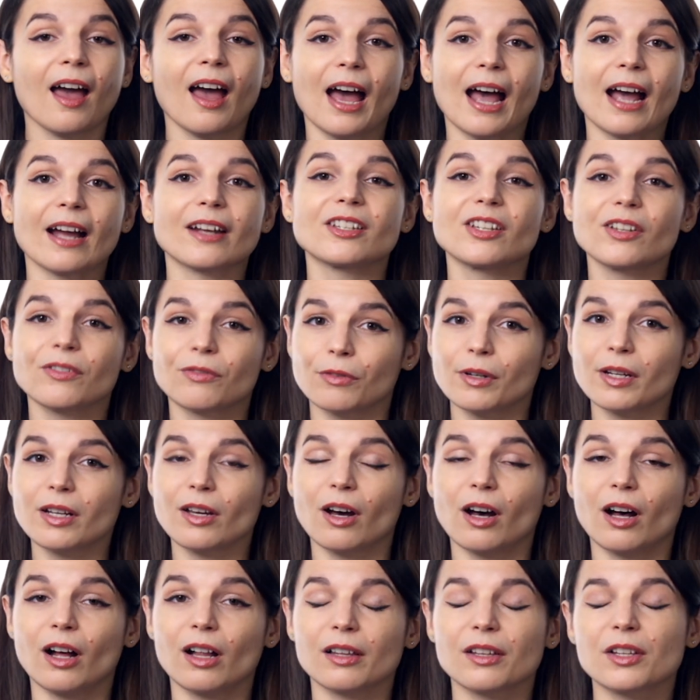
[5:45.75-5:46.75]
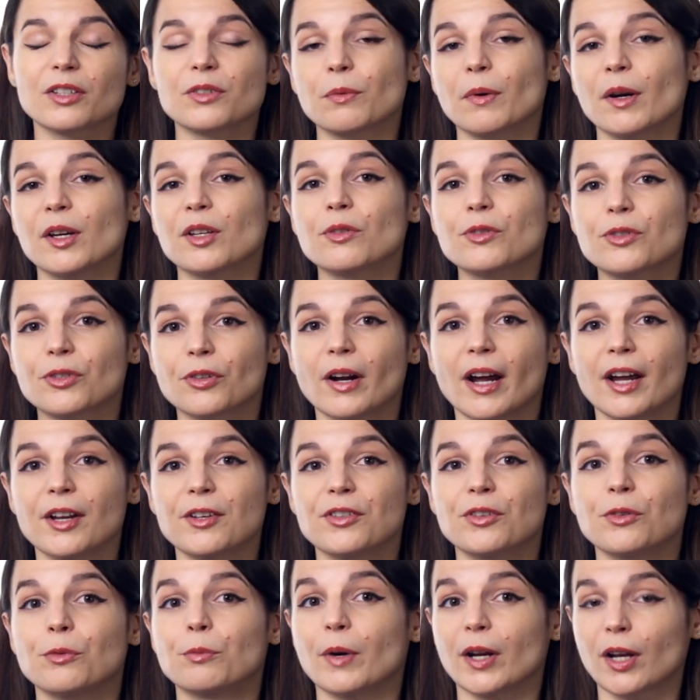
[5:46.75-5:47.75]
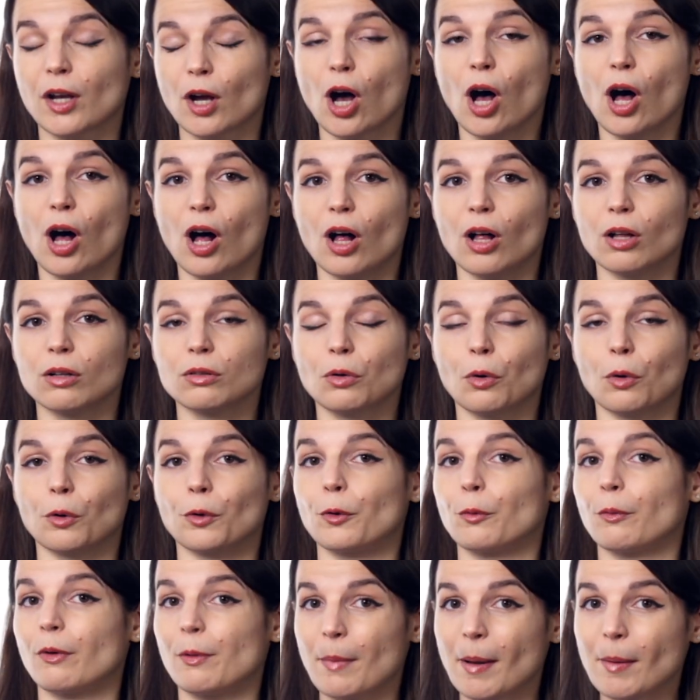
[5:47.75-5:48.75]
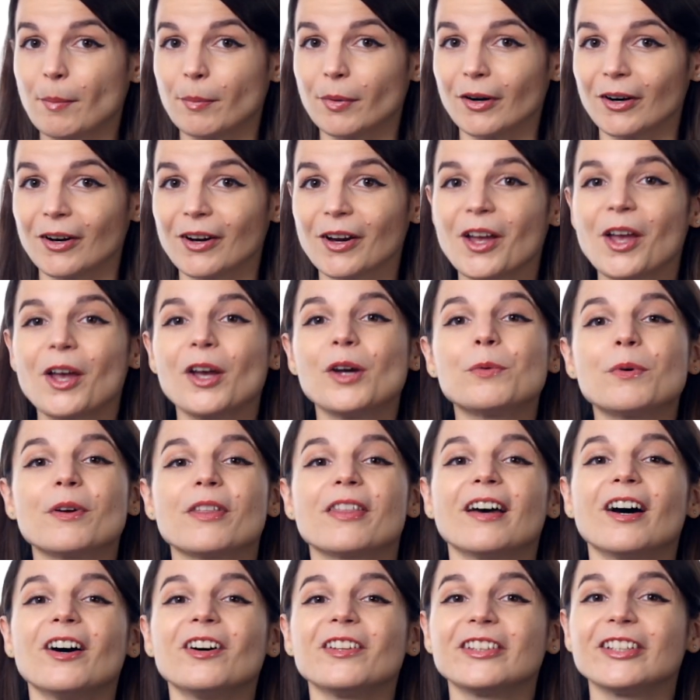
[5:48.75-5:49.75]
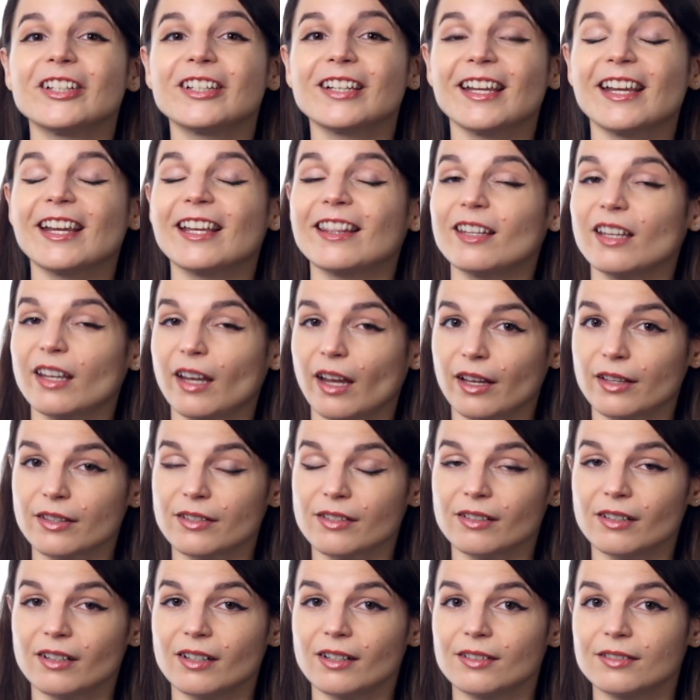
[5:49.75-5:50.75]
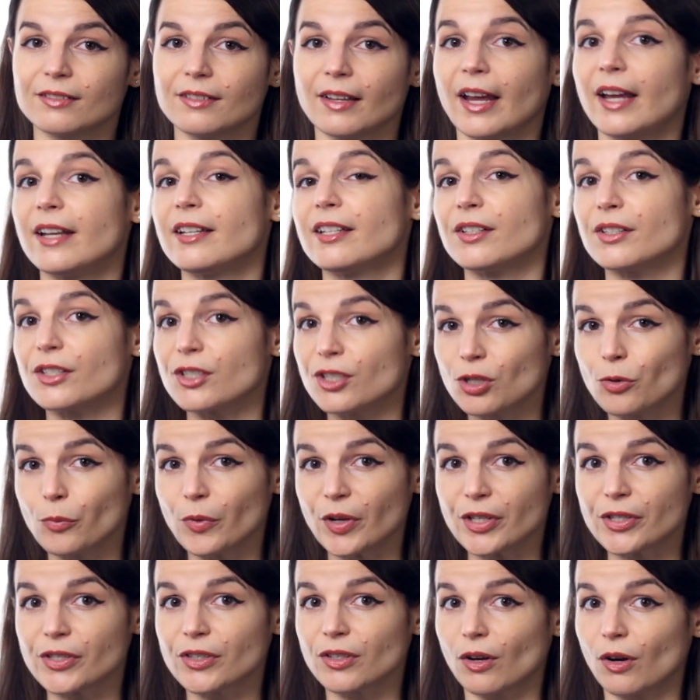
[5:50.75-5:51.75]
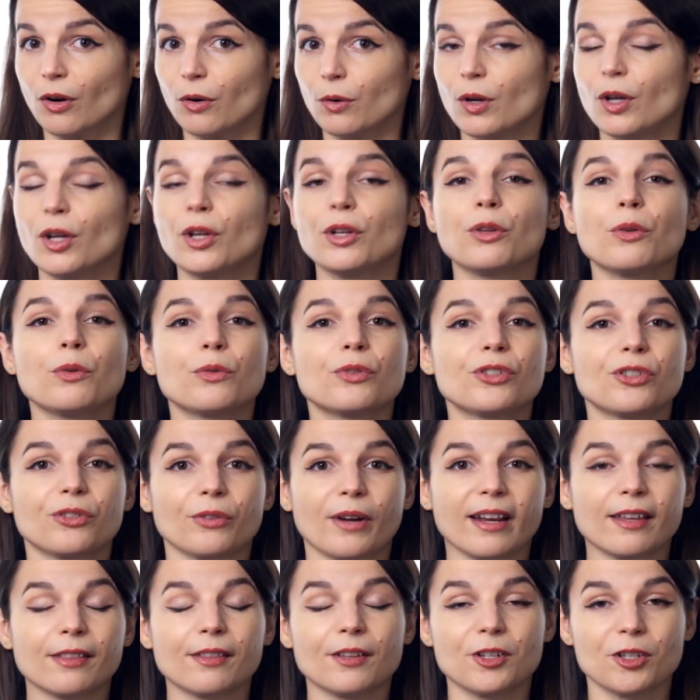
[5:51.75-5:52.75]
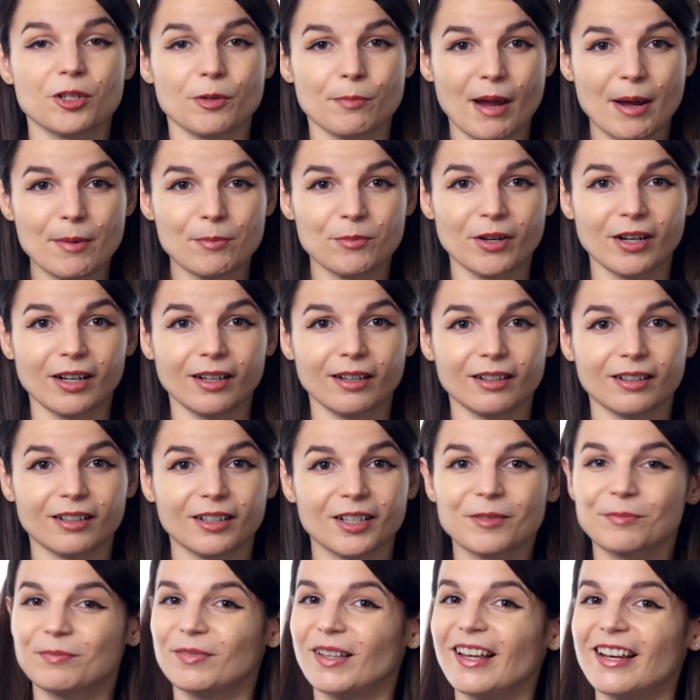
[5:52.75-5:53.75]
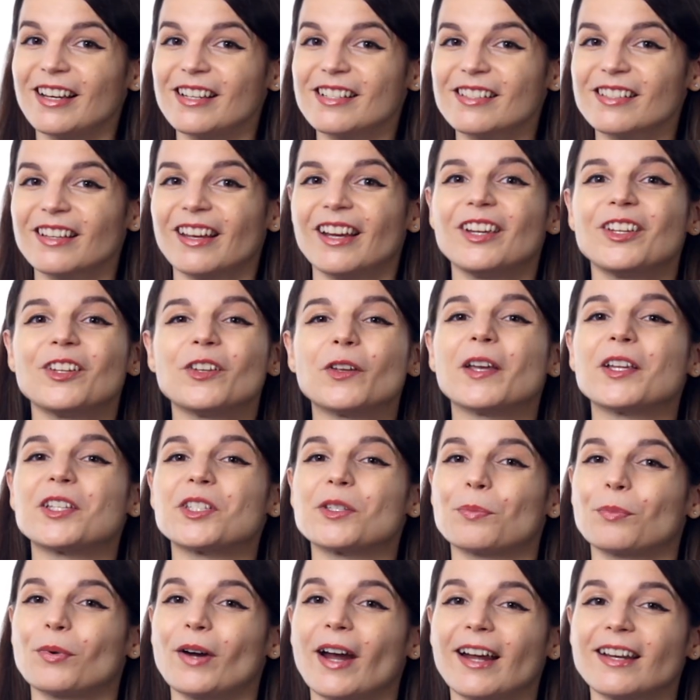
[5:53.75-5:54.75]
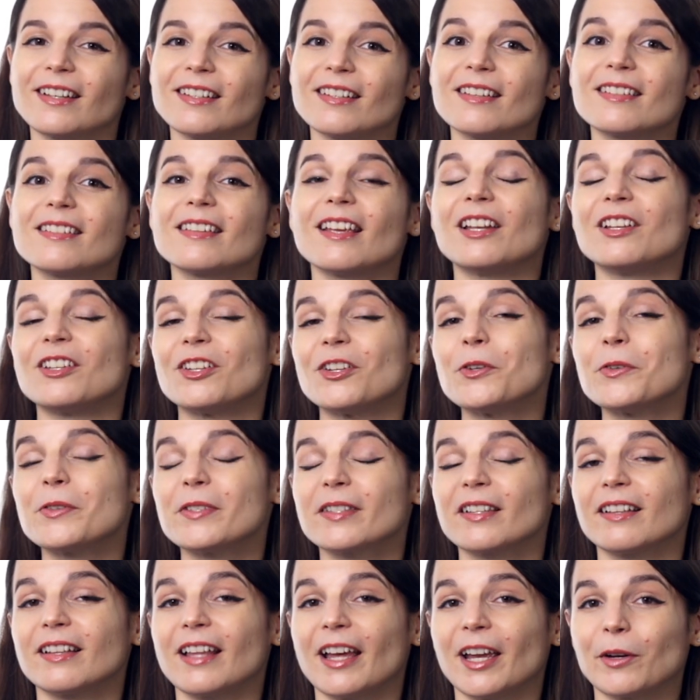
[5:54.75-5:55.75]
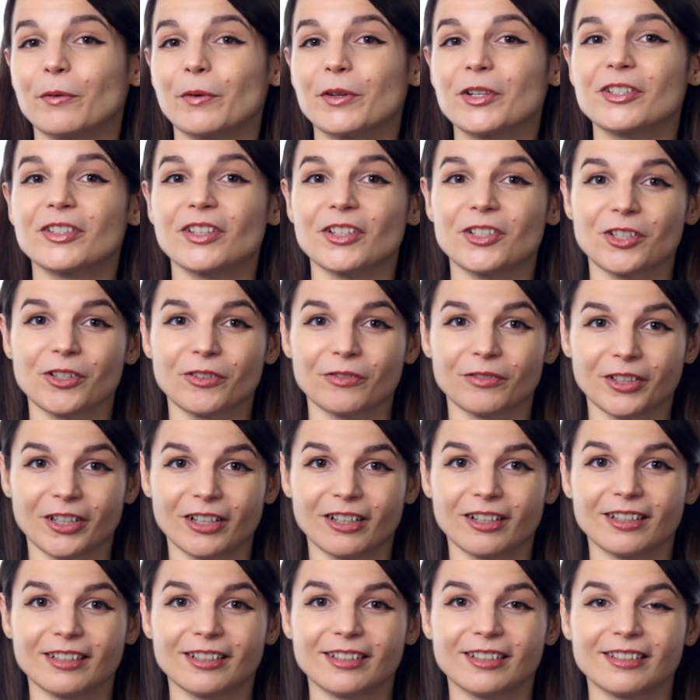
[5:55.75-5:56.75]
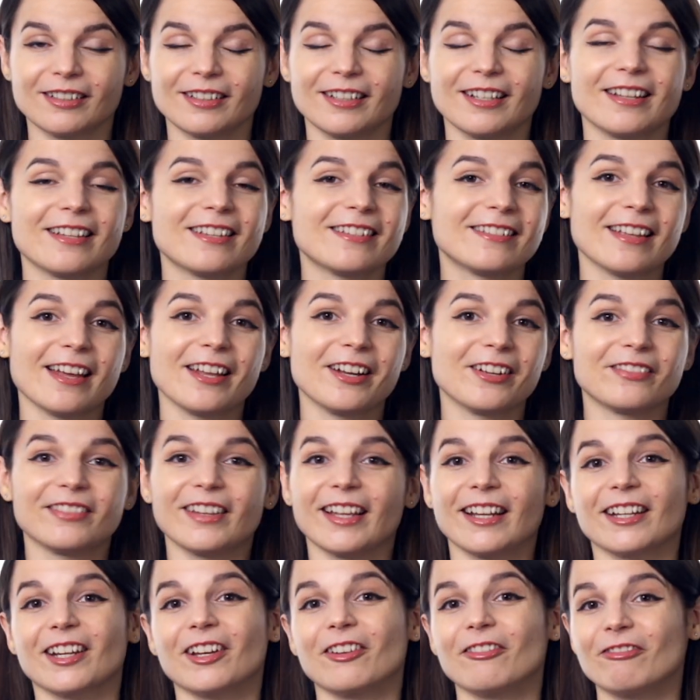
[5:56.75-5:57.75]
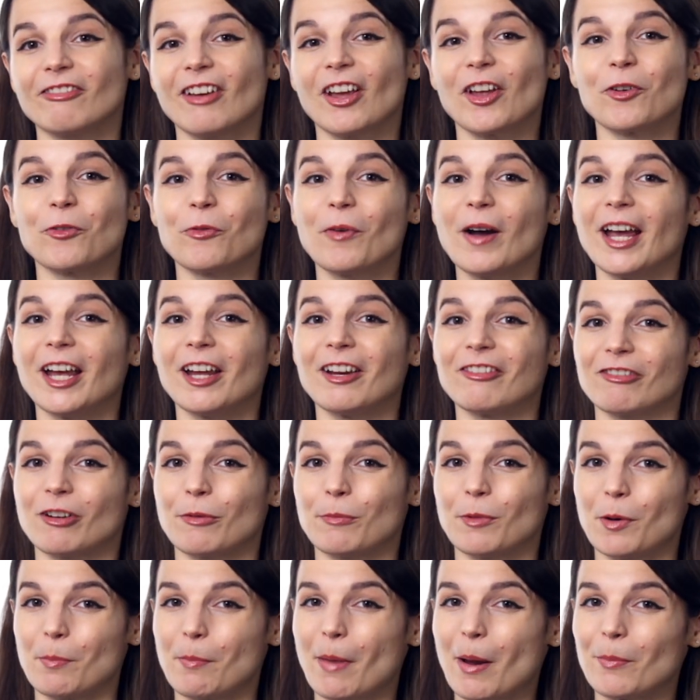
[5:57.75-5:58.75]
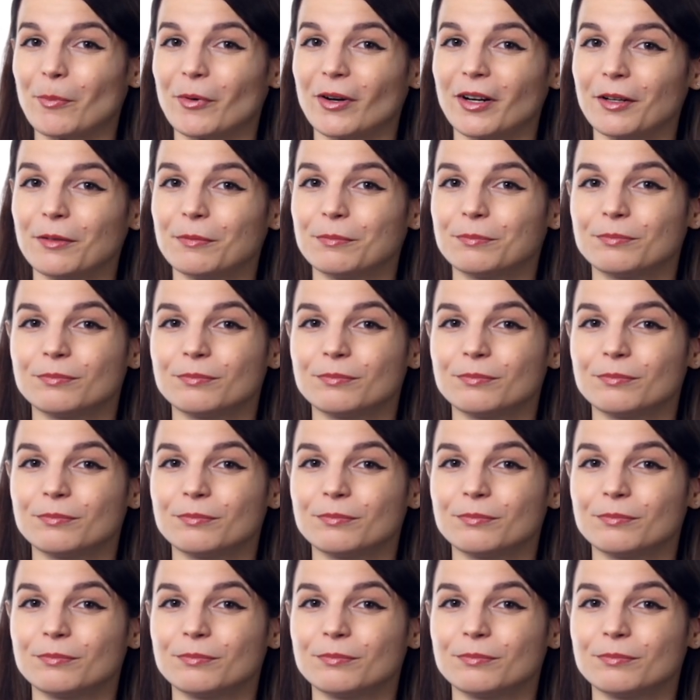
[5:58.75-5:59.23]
Active recall is where you try to recall or remember without looking at the answer, and in doing so, you strengthen your memory. Plus, you get to practice and use the language that you've learned, instead of letting it fade away from your memory.